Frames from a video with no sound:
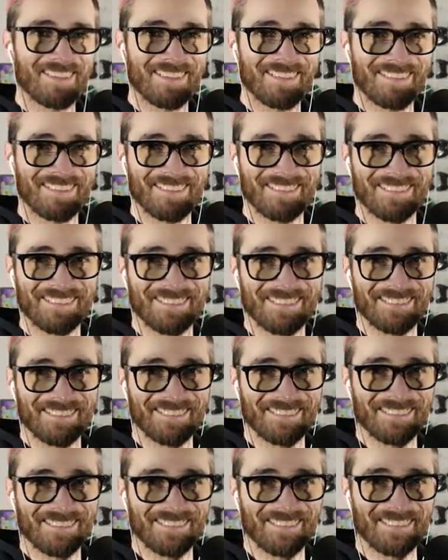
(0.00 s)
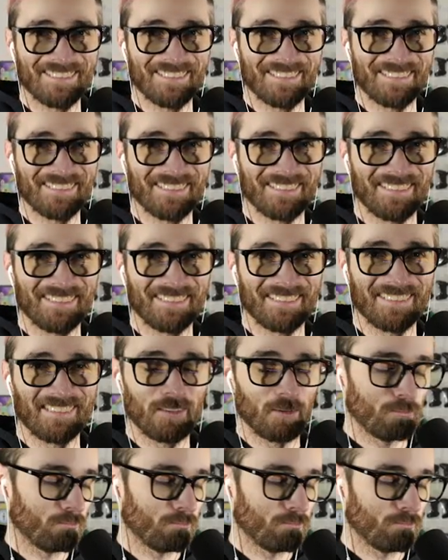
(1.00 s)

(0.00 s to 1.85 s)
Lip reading: [no speech]